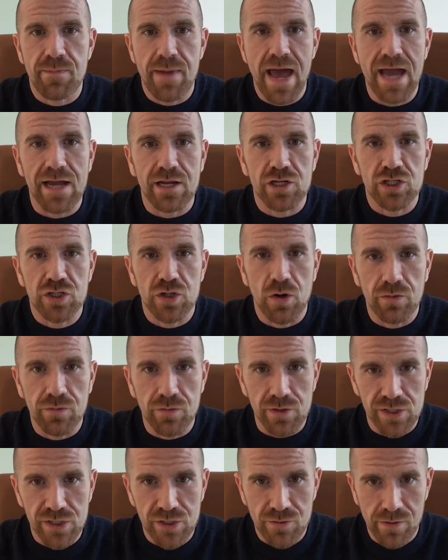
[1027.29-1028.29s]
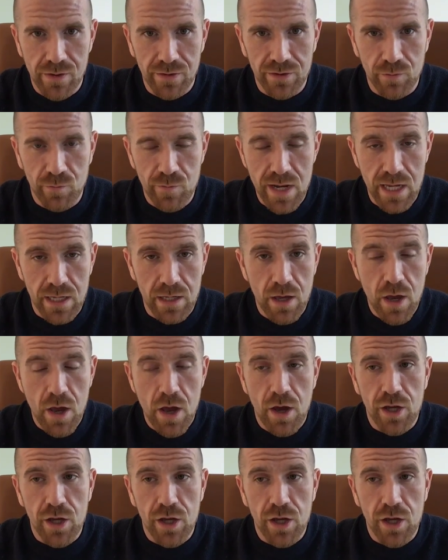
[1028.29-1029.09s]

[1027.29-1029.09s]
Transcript: back, shoulders throughout the week,